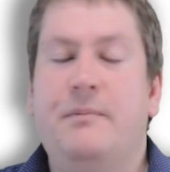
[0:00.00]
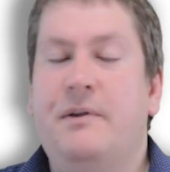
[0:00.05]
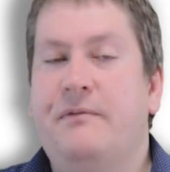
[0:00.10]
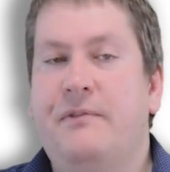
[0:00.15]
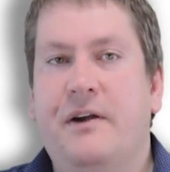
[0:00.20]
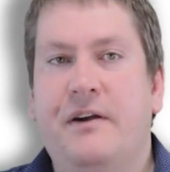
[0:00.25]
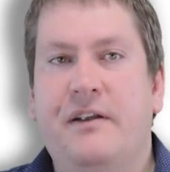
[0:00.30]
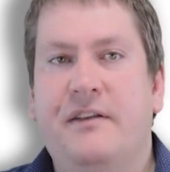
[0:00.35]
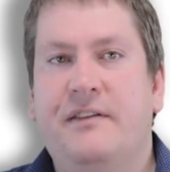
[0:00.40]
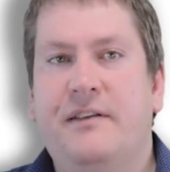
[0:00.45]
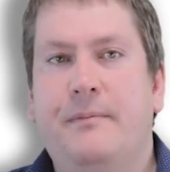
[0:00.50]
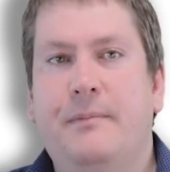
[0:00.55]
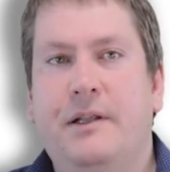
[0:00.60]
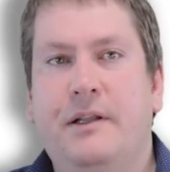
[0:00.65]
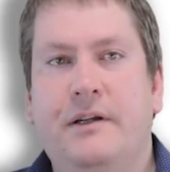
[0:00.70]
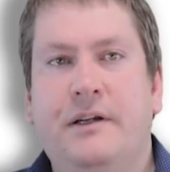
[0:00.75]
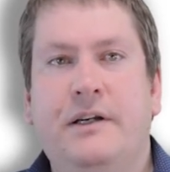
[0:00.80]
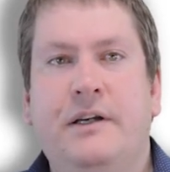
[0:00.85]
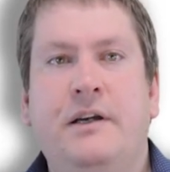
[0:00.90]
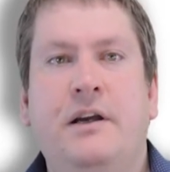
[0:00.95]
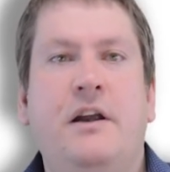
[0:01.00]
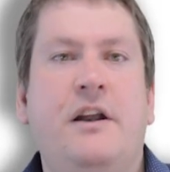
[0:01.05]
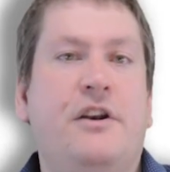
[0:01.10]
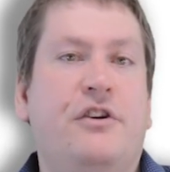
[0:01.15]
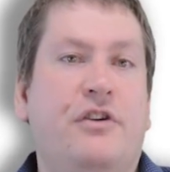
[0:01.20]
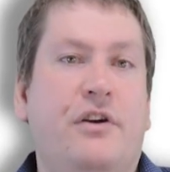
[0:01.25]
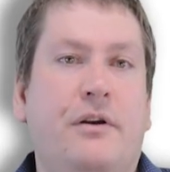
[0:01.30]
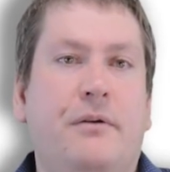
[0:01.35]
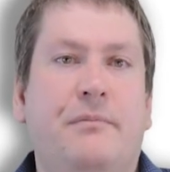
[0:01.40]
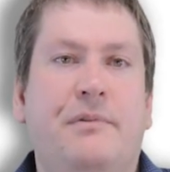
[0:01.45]
to be very similar in
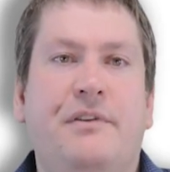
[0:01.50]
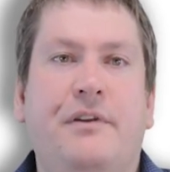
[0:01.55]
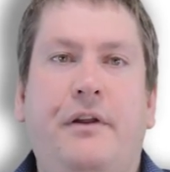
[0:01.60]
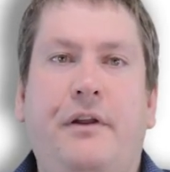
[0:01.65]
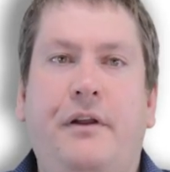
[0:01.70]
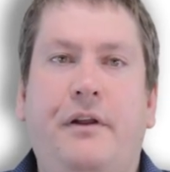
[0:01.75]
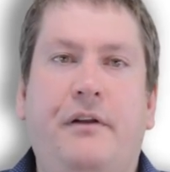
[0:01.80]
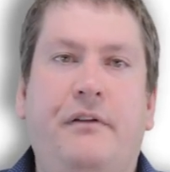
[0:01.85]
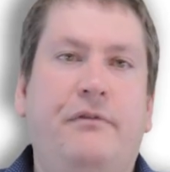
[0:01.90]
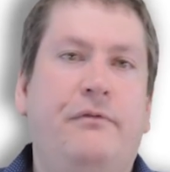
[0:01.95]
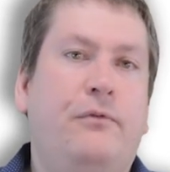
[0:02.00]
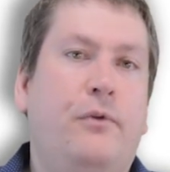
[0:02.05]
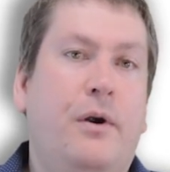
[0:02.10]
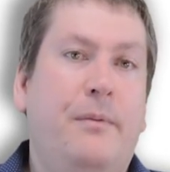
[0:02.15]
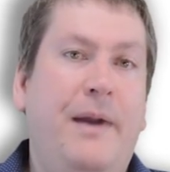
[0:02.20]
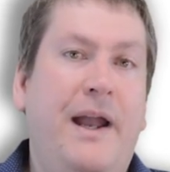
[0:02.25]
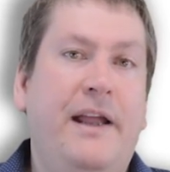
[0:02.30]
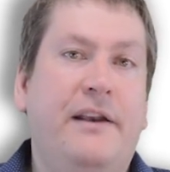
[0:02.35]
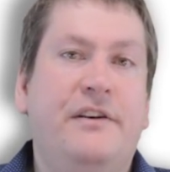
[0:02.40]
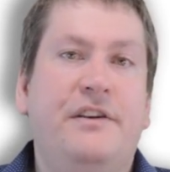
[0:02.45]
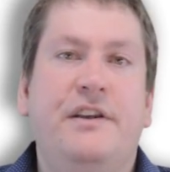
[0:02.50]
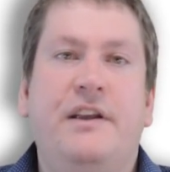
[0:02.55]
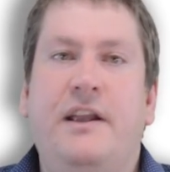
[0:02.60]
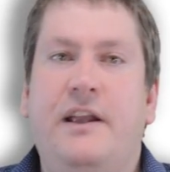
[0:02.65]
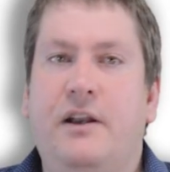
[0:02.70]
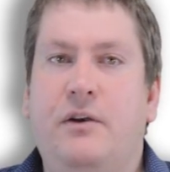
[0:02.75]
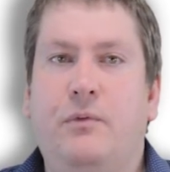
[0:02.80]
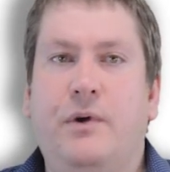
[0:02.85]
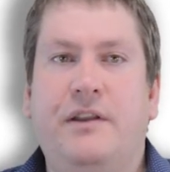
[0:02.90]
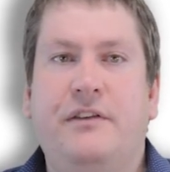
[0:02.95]
terms of format
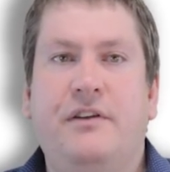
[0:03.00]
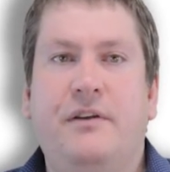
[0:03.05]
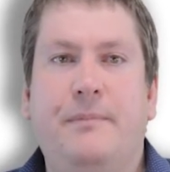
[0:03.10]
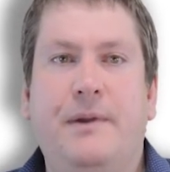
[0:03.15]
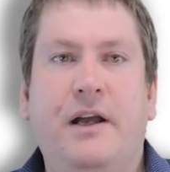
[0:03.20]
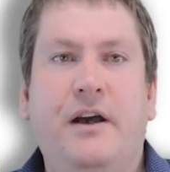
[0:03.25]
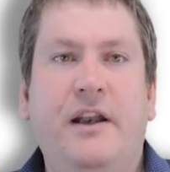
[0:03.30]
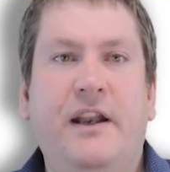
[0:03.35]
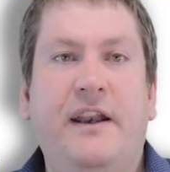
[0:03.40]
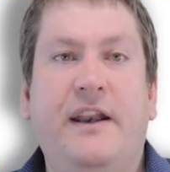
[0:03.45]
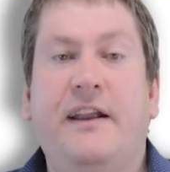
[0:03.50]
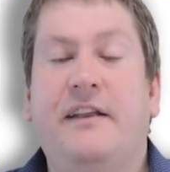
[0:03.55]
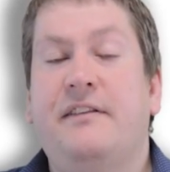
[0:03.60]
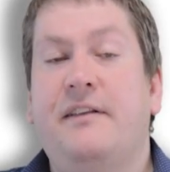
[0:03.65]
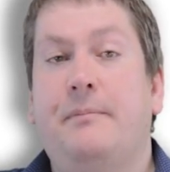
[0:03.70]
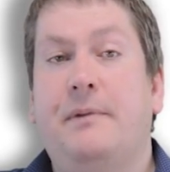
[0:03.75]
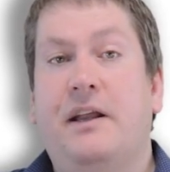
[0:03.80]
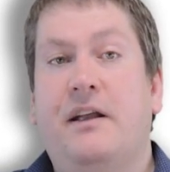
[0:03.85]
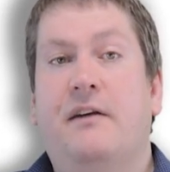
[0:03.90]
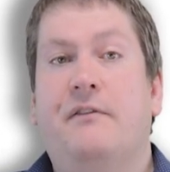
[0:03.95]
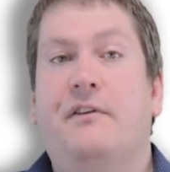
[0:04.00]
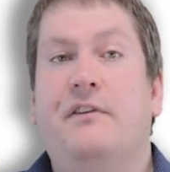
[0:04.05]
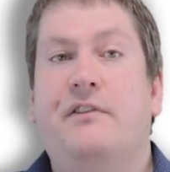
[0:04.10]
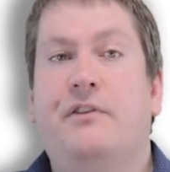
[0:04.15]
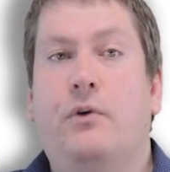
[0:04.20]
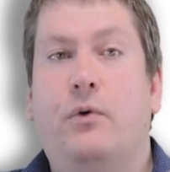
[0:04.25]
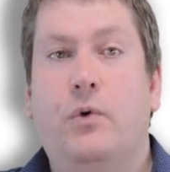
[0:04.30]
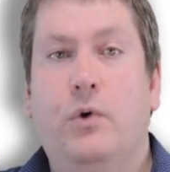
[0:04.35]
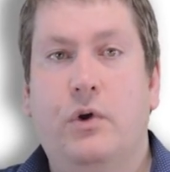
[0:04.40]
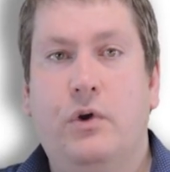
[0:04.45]
and what's going to be on it, except it covers
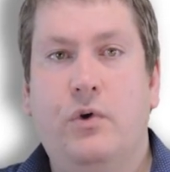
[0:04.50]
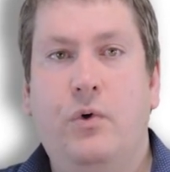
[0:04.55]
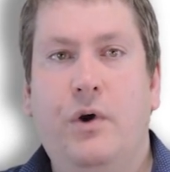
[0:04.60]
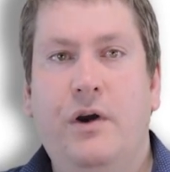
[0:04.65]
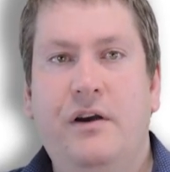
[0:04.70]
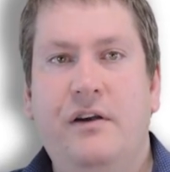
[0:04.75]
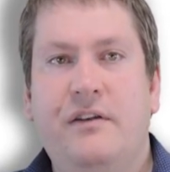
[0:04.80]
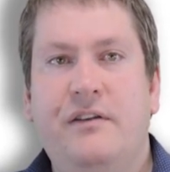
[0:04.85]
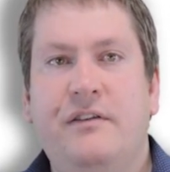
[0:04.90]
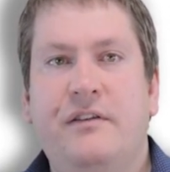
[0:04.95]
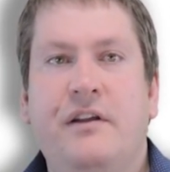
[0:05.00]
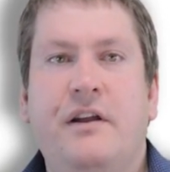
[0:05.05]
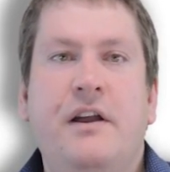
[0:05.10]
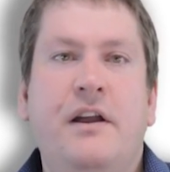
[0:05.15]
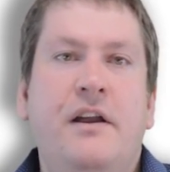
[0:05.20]
the whole course.